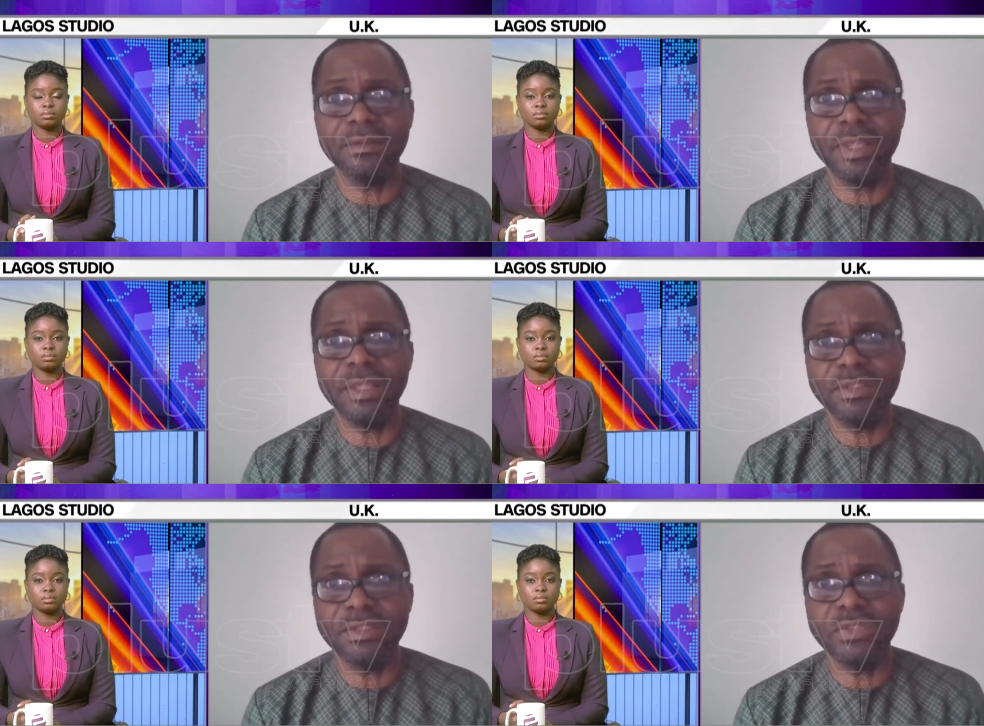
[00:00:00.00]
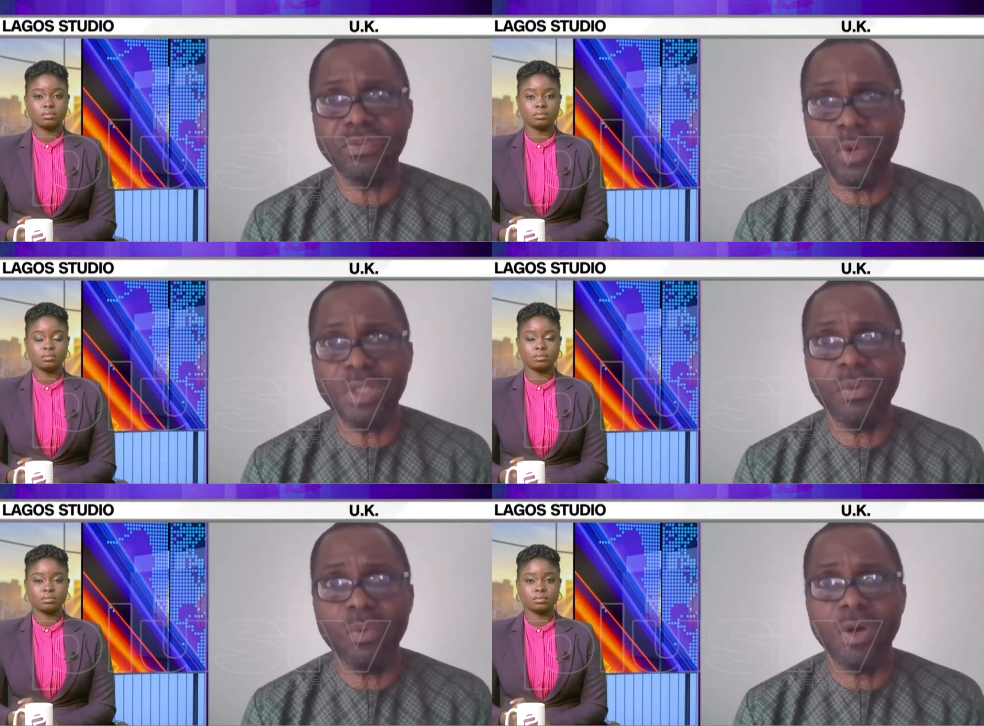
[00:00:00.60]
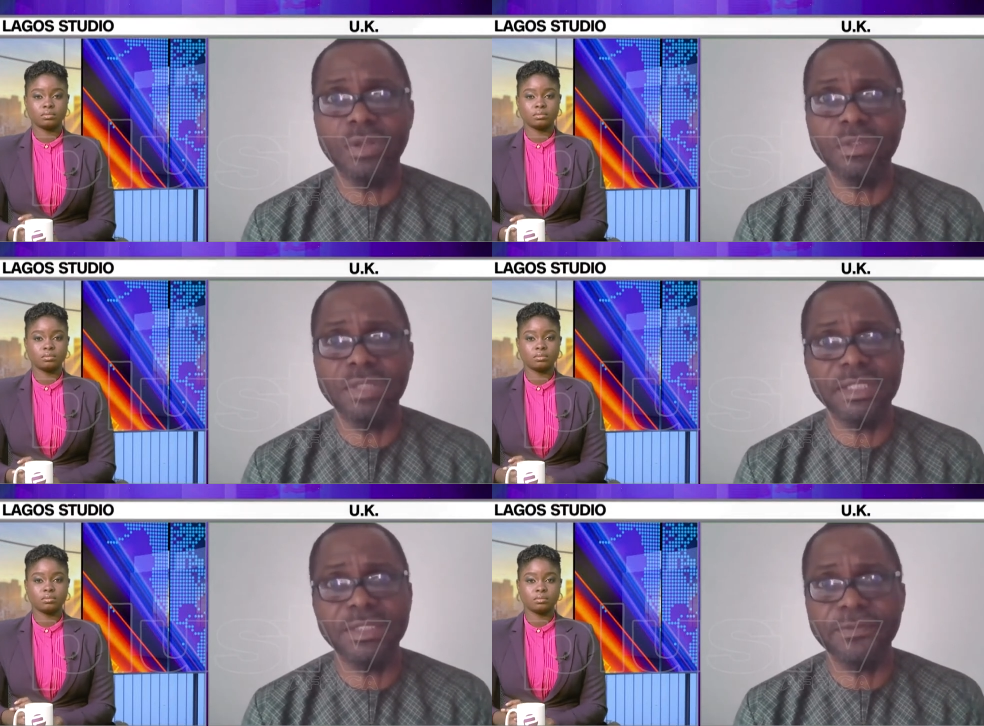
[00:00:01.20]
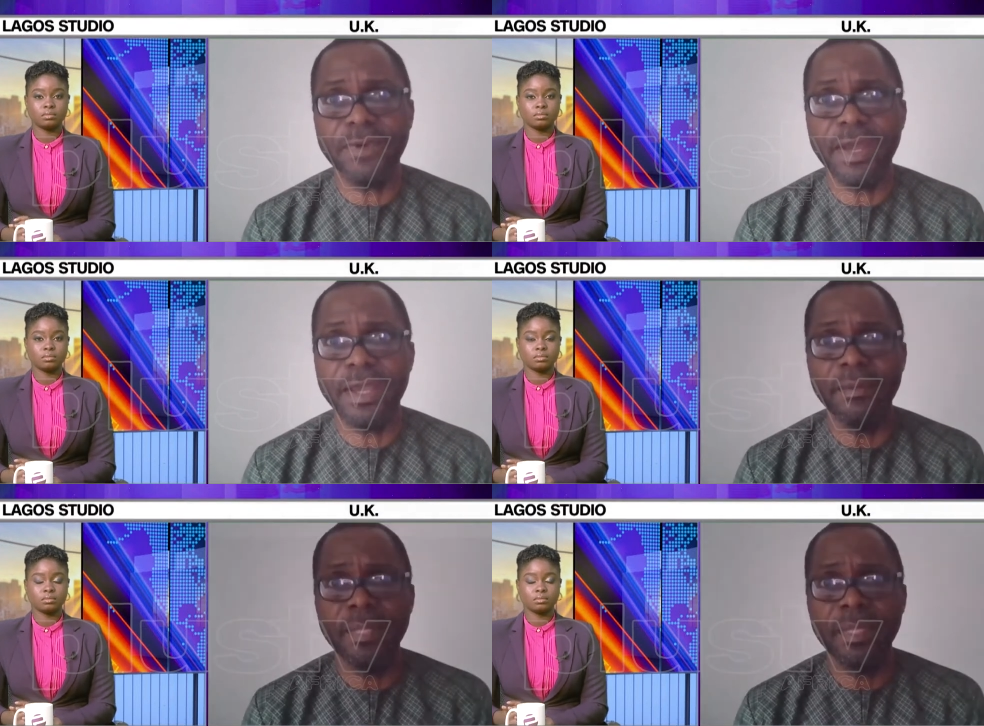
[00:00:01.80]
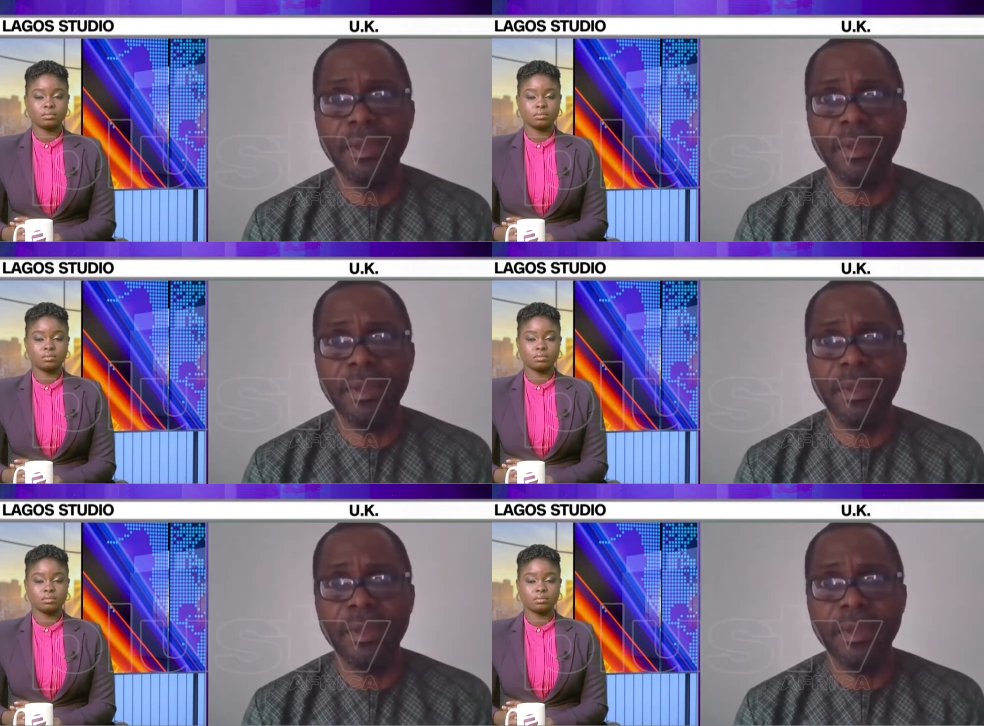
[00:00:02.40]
Speaker 1: this is what they want, that is fine.